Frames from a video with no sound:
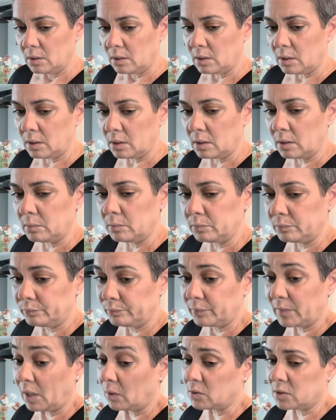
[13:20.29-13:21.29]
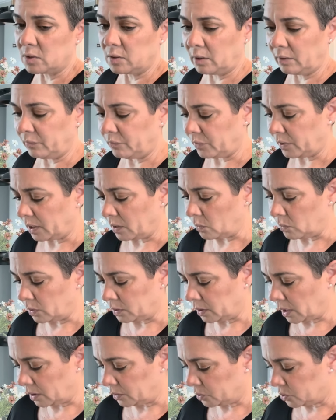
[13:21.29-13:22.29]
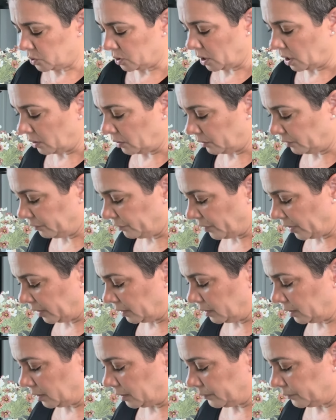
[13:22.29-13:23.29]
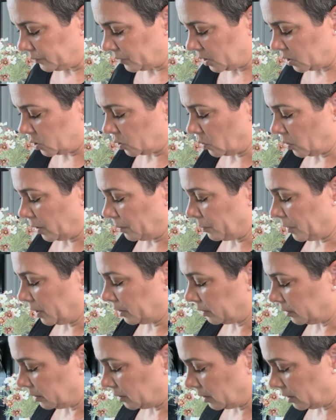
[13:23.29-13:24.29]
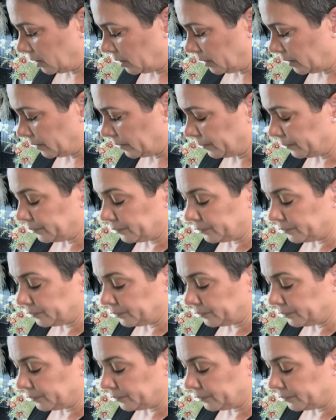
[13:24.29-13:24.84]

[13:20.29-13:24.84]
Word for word: Um, I was looking for it at Dollar Tree and I couldn't find it. So I bought um,